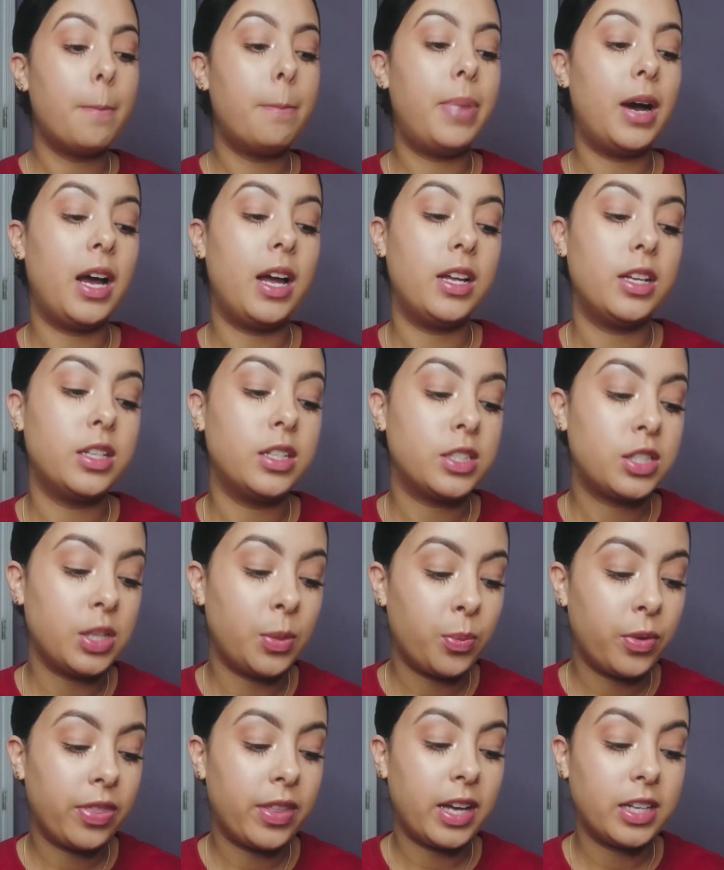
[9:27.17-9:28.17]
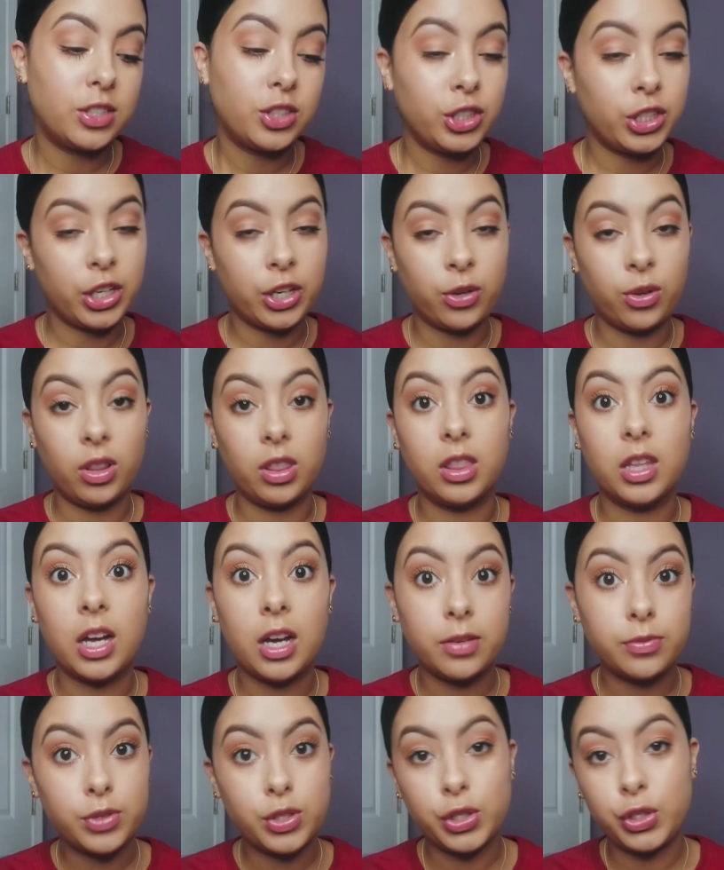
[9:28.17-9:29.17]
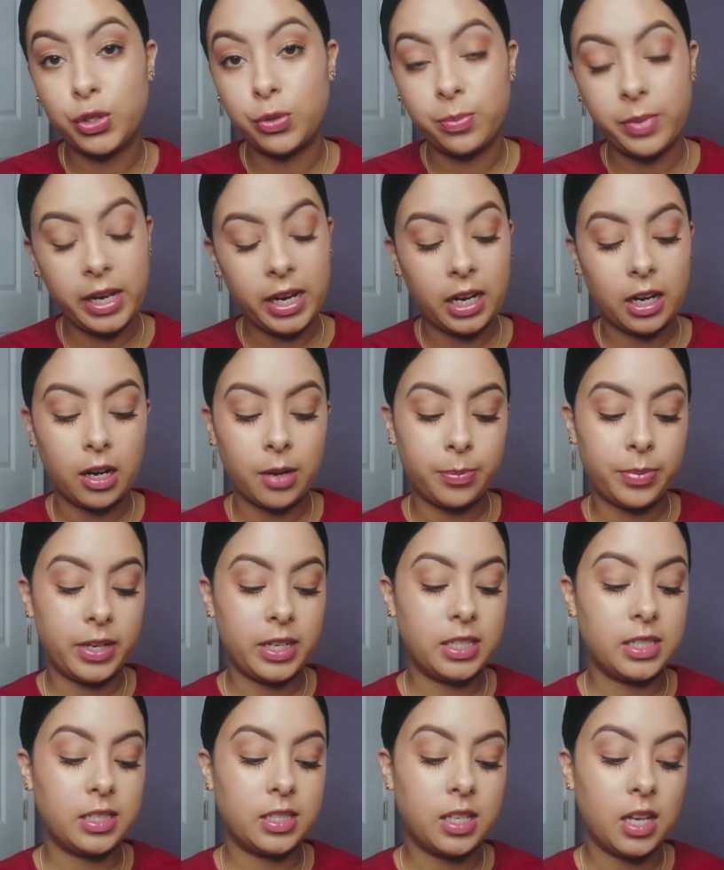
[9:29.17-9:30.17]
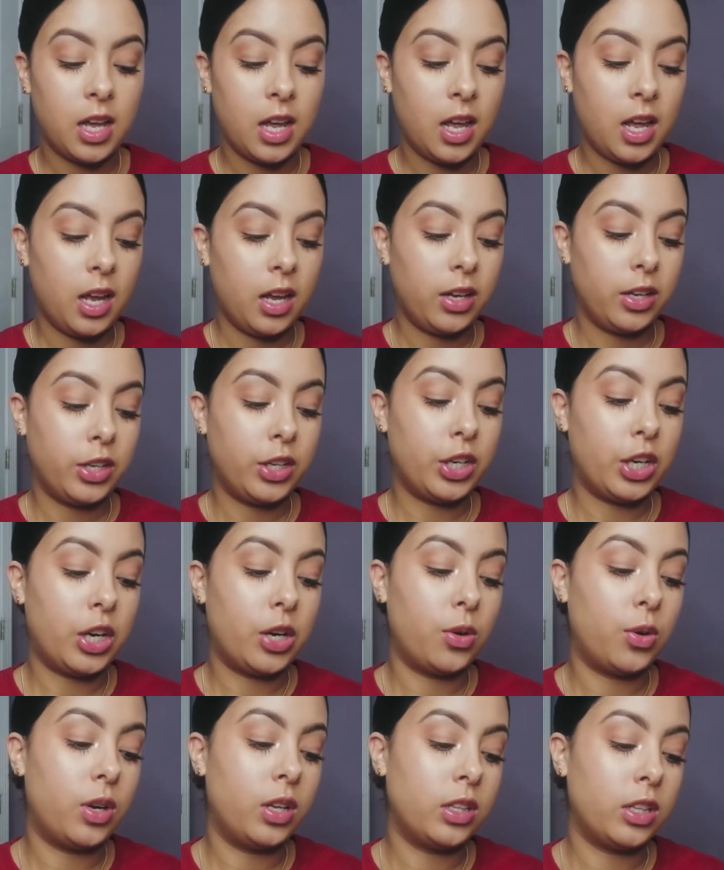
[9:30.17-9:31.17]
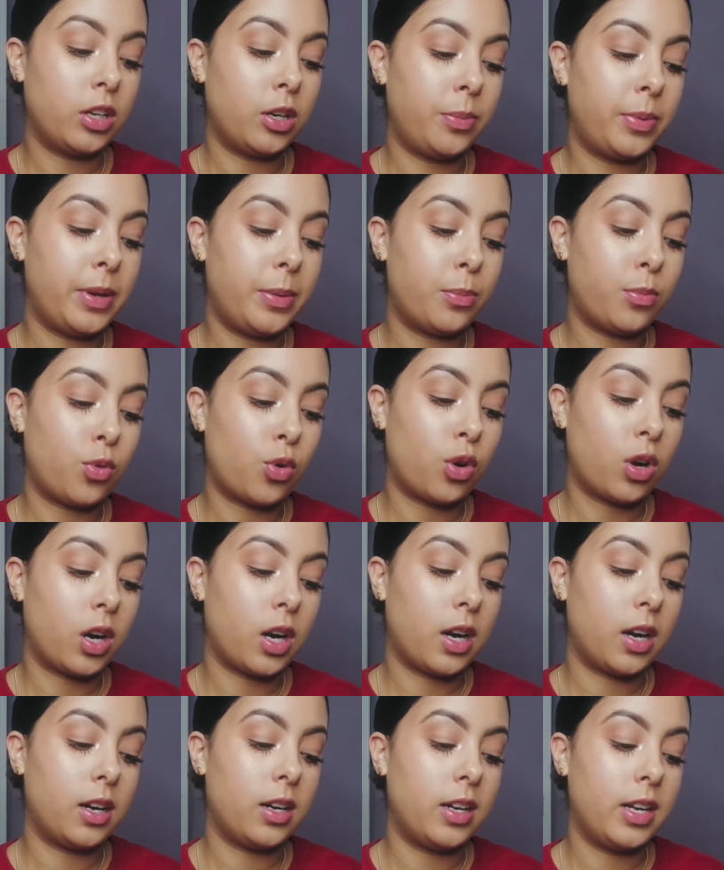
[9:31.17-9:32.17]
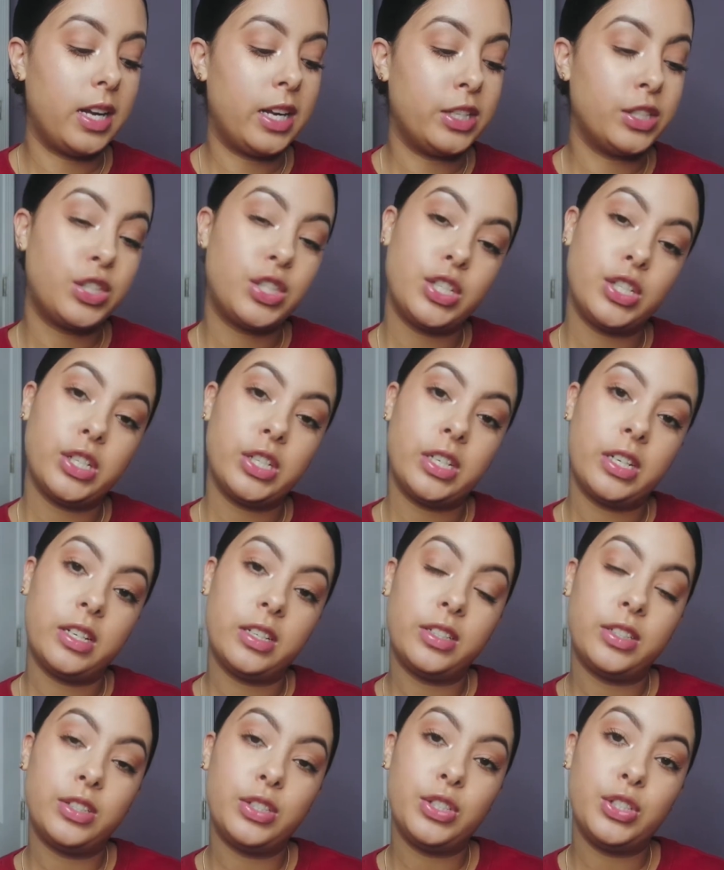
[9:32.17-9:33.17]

But someone that, you know, loves to do makeup and is, you know, a little bit more into